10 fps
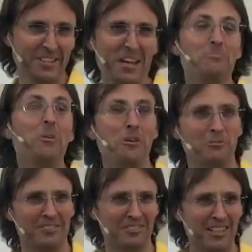in that
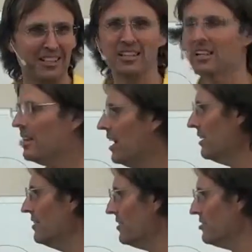moment, right?
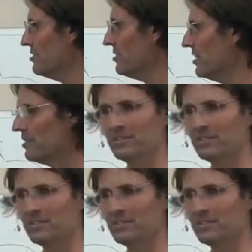And this is the,